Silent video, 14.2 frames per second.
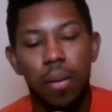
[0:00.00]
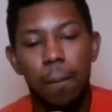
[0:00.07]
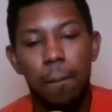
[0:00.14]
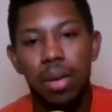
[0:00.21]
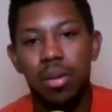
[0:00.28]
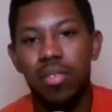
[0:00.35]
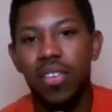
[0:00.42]

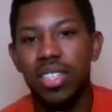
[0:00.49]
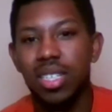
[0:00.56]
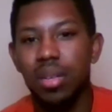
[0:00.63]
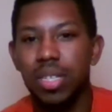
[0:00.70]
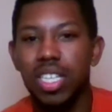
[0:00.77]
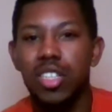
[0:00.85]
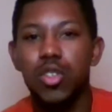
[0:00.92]
maybe find
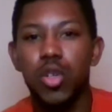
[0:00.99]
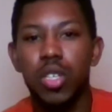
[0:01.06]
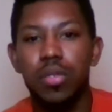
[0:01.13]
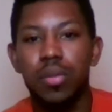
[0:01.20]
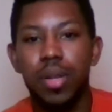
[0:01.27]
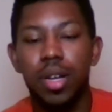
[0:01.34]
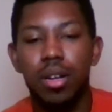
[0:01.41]
something he enjoys
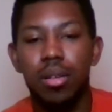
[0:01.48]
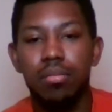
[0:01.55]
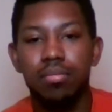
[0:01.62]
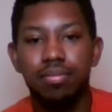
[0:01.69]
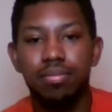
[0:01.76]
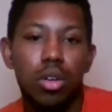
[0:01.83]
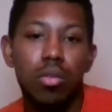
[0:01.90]
from there.
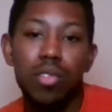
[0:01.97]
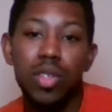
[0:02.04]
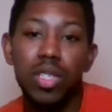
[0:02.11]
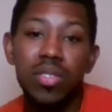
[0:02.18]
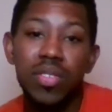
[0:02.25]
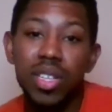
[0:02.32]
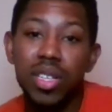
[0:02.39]
So for
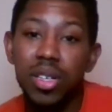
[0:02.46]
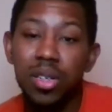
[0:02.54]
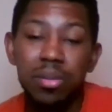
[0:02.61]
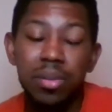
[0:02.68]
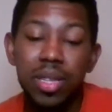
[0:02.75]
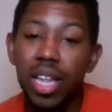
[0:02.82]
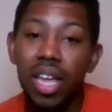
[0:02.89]
this video,
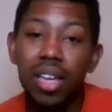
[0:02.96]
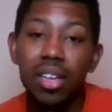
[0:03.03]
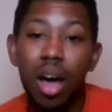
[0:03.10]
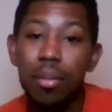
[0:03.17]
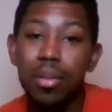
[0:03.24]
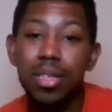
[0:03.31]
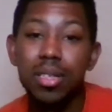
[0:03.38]
like,
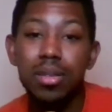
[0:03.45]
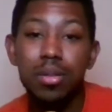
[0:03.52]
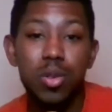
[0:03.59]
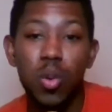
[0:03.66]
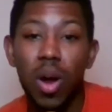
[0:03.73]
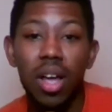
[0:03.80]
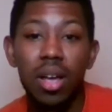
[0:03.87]
comment,
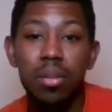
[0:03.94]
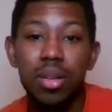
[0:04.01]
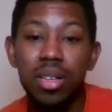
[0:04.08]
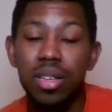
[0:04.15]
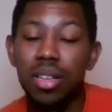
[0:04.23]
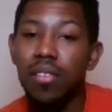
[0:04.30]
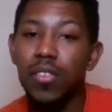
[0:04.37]
subscribe.
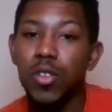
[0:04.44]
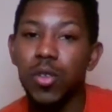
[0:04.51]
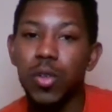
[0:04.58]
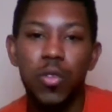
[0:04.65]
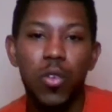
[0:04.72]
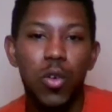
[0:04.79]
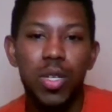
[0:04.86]
If you
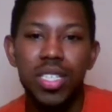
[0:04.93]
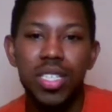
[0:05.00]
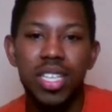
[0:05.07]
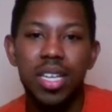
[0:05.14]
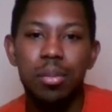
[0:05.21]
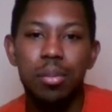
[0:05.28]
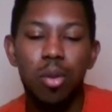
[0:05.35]
look forward to
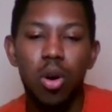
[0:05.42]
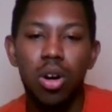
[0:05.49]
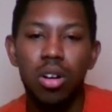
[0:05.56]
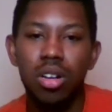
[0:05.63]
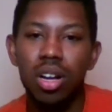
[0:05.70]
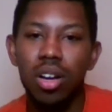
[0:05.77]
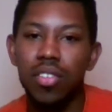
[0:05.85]
seeing
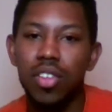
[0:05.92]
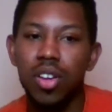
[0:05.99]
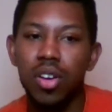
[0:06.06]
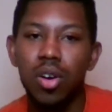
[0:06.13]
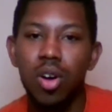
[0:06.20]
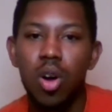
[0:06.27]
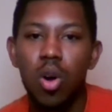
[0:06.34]
more of the
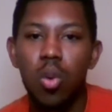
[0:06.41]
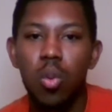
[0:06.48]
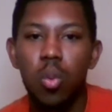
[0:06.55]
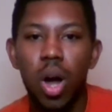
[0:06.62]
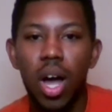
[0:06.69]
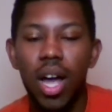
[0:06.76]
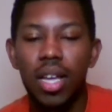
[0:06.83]

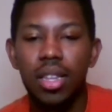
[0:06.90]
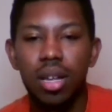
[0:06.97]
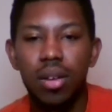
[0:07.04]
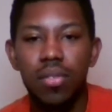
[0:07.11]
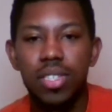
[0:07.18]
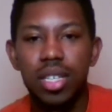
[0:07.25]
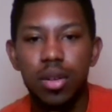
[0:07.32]
Why I
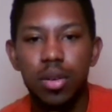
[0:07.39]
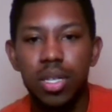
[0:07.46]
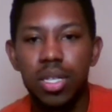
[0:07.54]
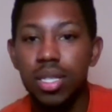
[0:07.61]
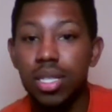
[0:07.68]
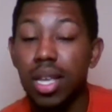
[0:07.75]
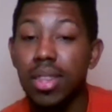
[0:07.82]
Love
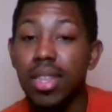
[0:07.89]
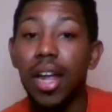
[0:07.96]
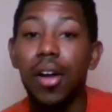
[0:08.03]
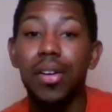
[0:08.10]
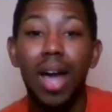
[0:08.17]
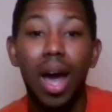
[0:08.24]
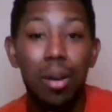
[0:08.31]
series, they
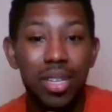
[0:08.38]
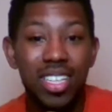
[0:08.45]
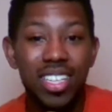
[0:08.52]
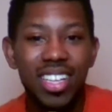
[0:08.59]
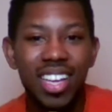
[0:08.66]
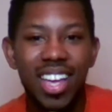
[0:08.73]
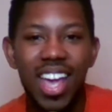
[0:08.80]
are
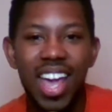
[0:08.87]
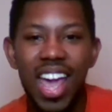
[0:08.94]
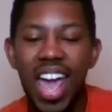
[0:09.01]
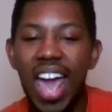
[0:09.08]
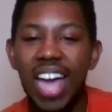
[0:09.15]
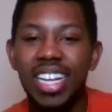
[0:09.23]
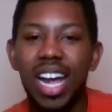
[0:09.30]
coming.
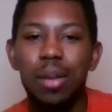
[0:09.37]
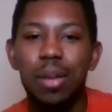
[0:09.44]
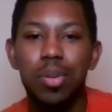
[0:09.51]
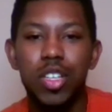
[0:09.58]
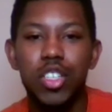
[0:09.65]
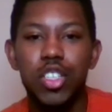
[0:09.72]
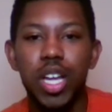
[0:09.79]
And I
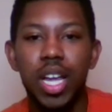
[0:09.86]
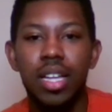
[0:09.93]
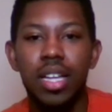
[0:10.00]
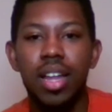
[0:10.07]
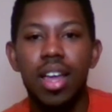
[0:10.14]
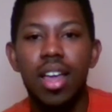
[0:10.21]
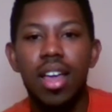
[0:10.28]

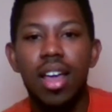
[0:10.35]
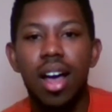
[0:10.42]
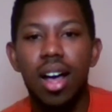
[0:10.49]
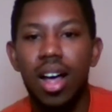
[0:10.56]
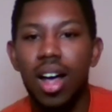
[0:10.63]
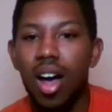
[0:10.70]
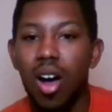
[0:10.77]
appreciate
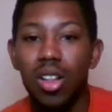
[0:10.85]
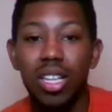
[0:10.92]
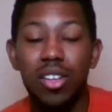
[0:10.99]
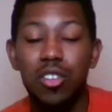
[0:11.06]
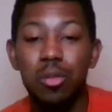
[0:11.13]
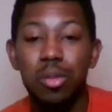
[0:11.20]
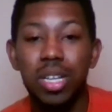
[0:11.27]
all that
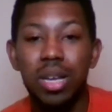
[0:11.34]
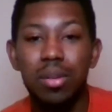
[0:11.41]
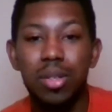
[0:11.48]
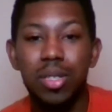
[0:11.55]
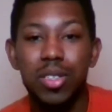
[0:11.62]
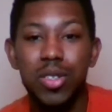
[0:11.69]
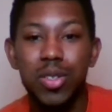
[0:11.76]
you've been able
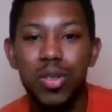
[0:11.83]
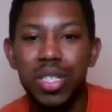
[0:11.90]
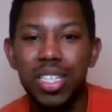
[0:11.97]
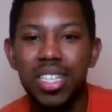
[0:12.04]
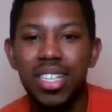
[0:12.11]
to do